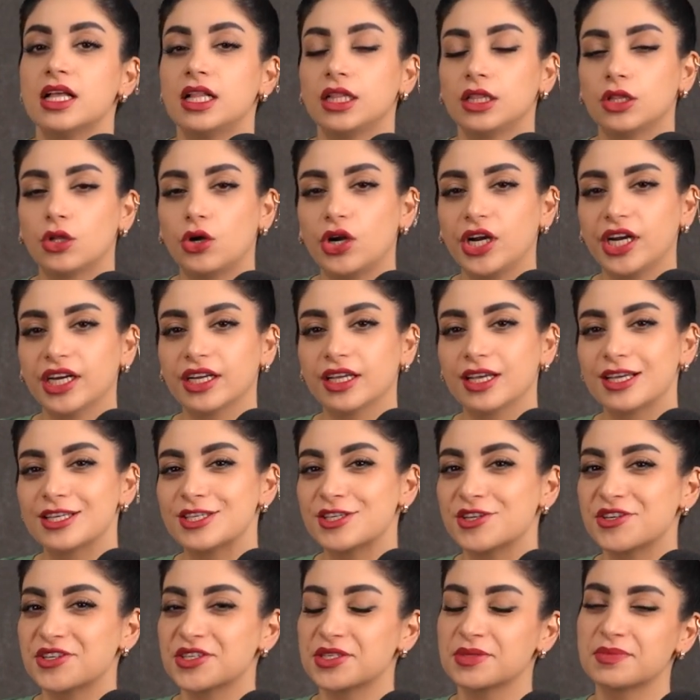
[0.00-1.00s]
lowercase
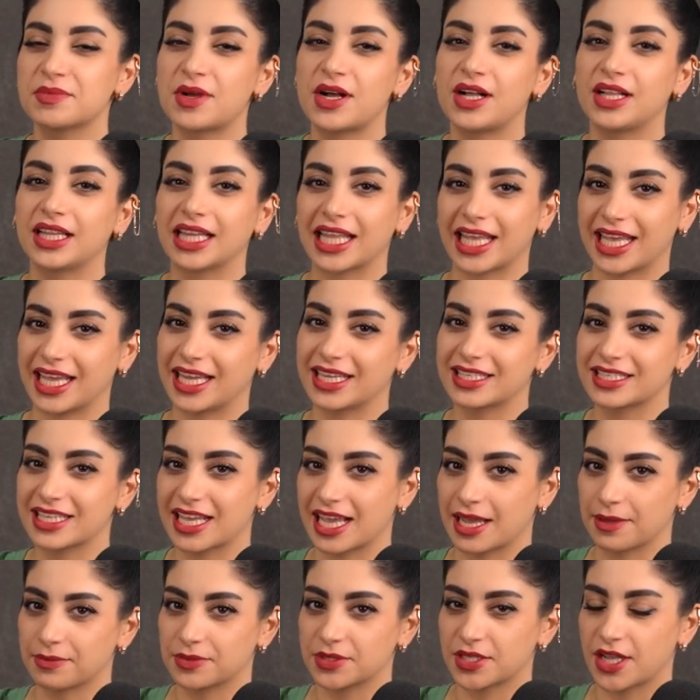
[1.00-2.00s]
or small and
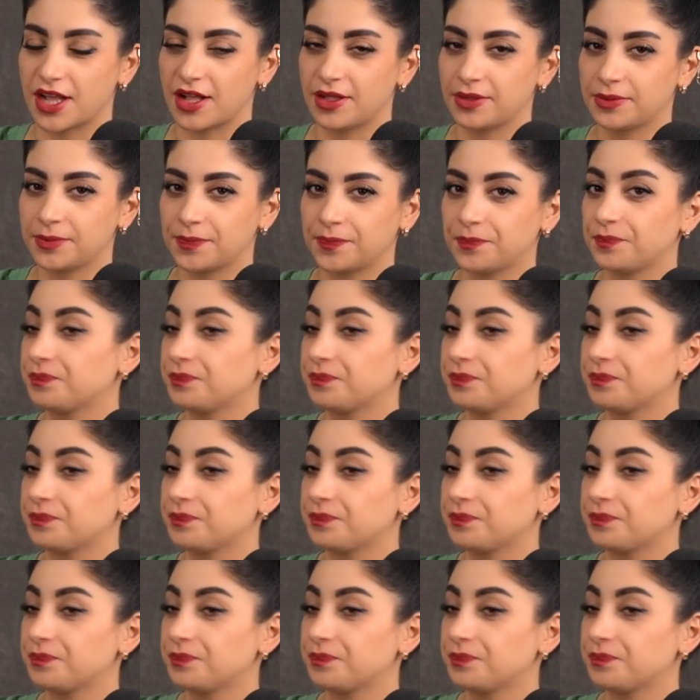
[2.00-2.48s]
capital.